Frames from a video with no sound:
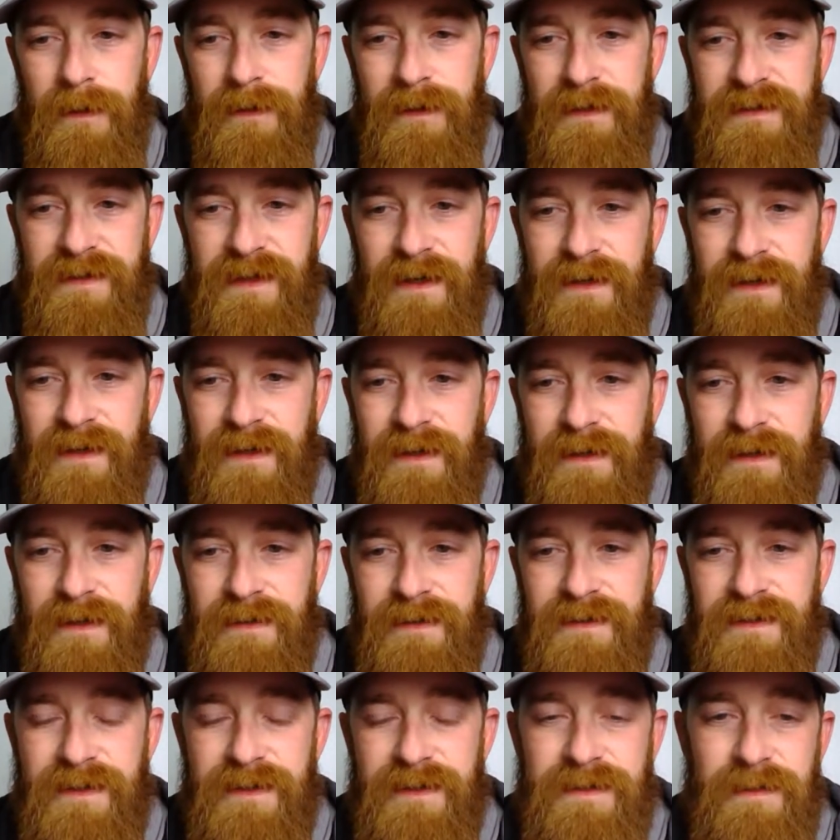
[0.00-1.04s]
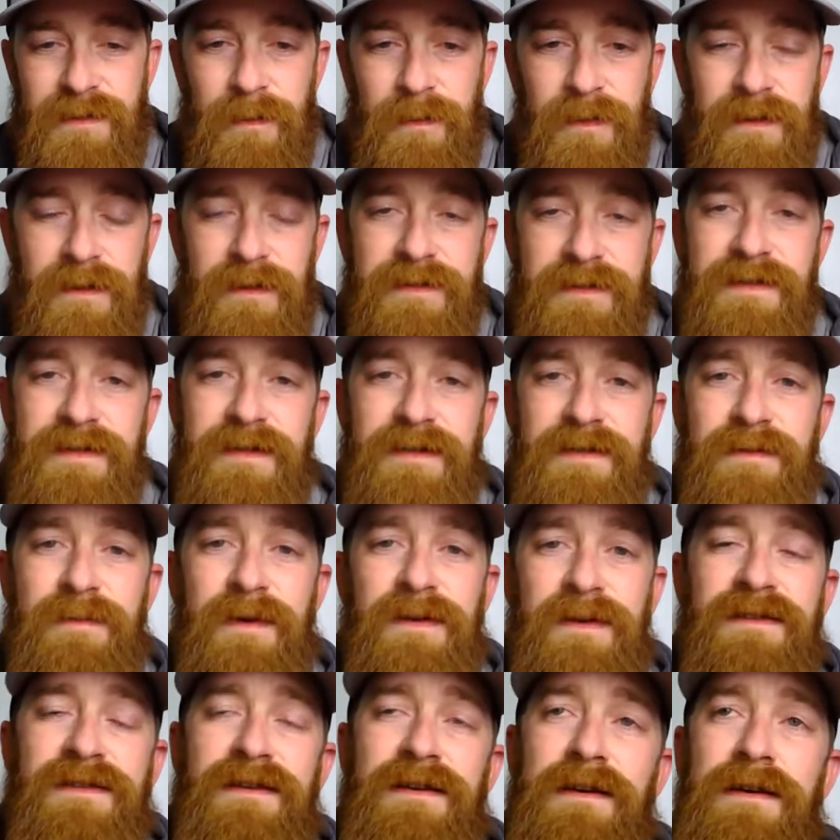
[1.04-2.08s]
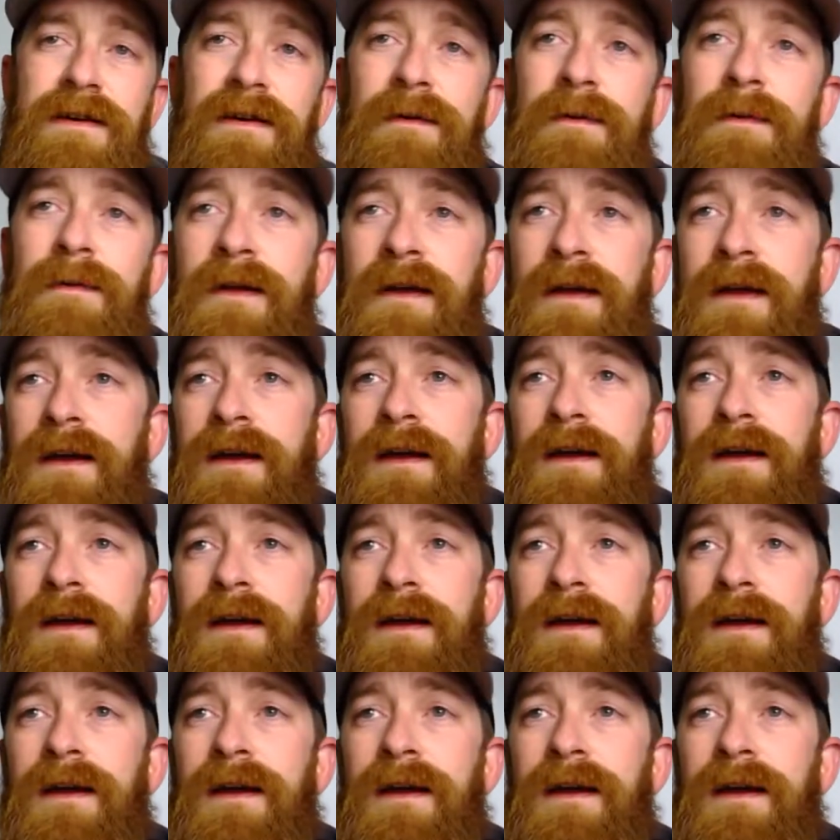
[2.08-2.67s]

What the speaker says: decided to get consistent with it 6 months ago